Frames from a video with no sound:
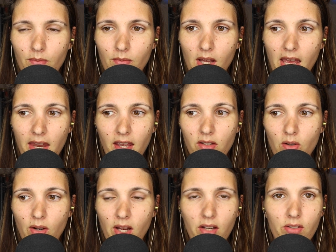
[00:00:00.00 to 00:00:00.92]
And I
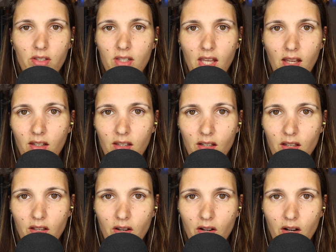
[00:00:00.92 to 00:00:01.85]
don't understand
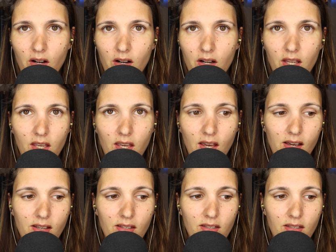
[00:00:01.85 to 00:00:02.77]
killing her. He
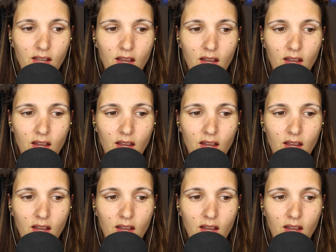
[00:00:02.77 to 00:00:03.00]
has